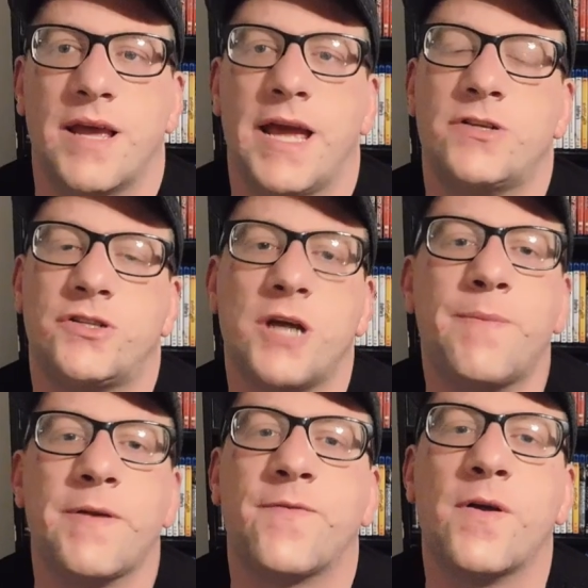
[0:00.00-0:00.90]
And
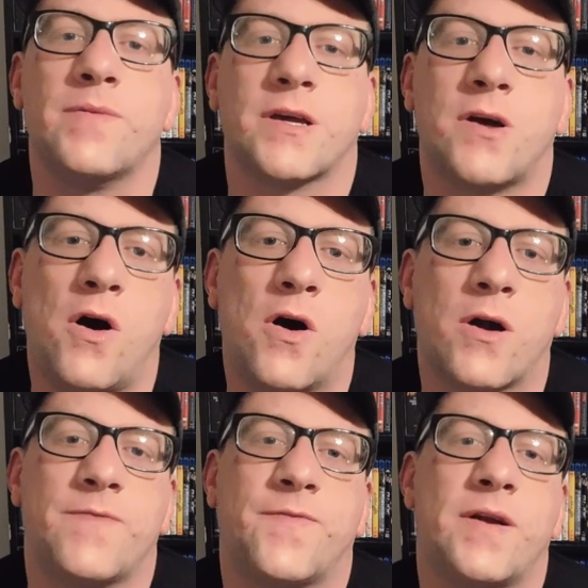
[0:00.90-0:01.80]
jump in front of the
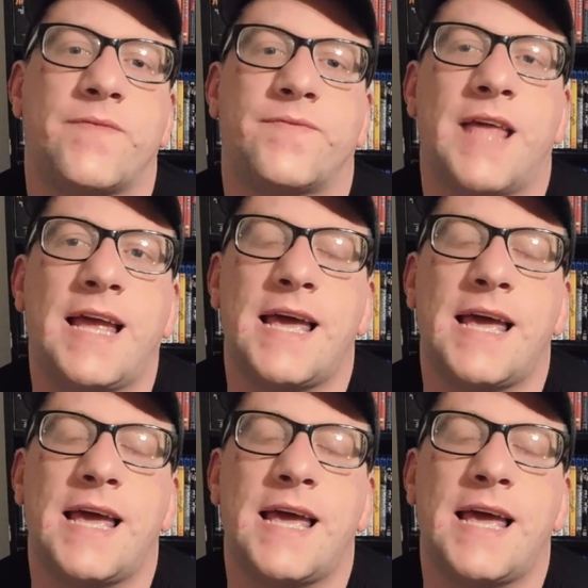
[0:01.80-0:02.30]
car in front of Day